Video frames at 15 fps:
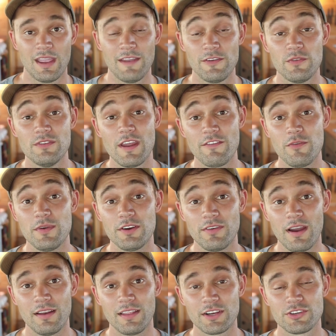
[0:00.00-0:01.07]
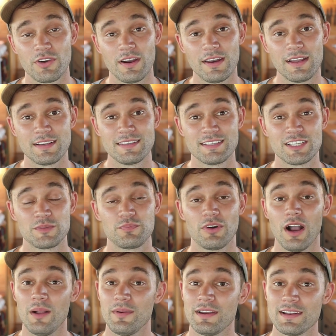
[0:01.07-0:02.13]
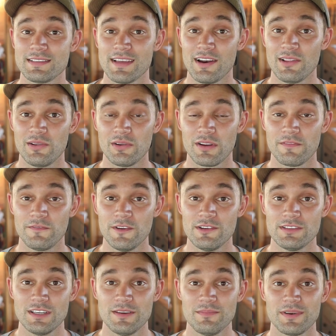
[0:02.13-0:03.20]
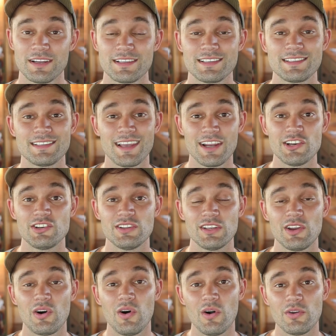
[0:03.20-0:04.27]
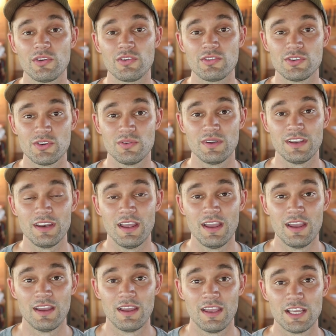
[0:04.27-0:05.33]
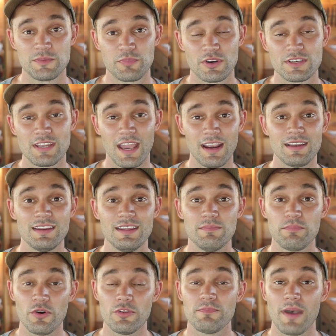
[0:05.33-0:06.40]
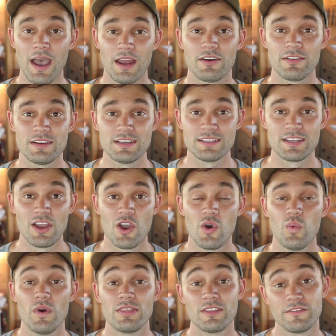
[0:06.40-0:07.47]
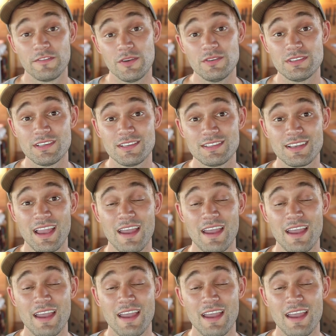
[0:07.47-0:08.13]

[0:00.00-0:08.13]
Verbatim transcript: If you've never been around electronics, this is probably gonna sound a little confusing, but essentially all you're doing is protecting both batteries with the fuses,